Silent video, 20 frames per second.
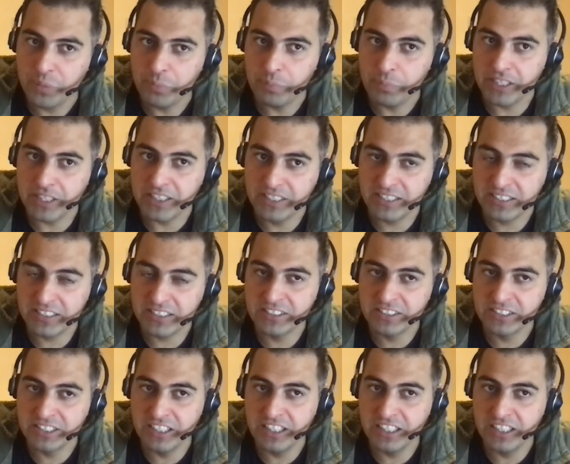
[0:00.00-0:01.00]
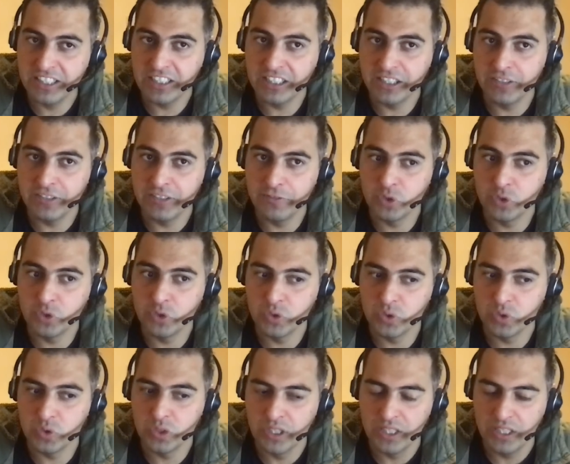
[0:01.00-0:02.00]
but it doesn't really give
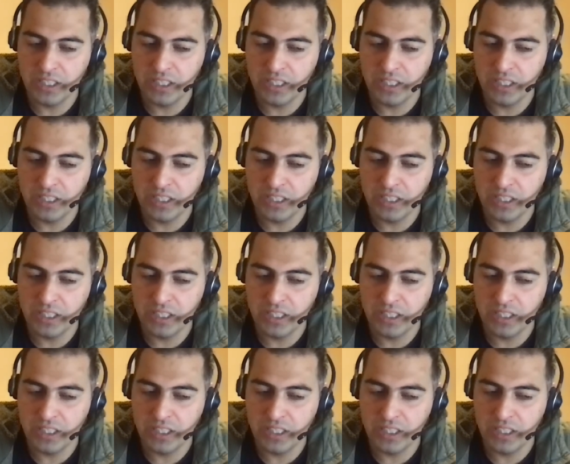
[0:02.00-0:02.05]
you